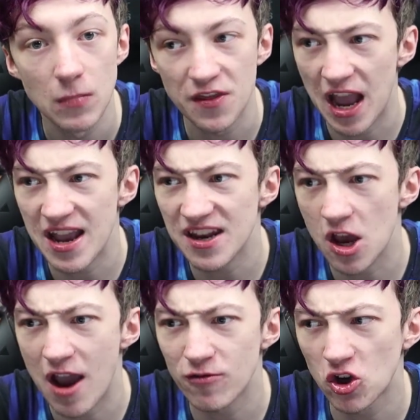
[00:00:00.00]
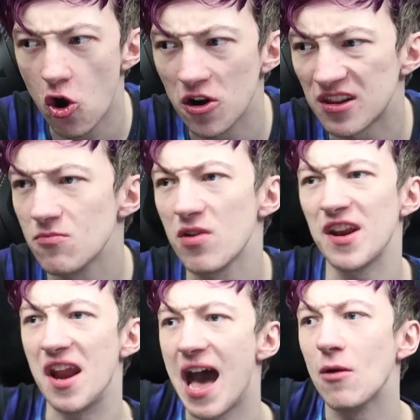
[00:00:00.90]
I think I had, I recorded them
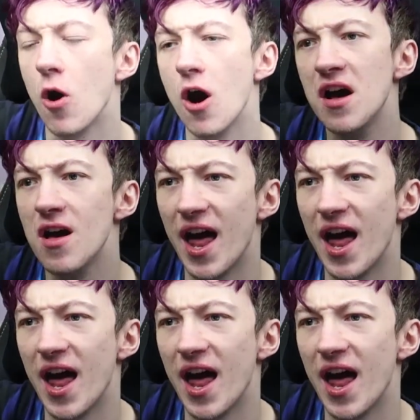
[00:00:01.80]
within an hour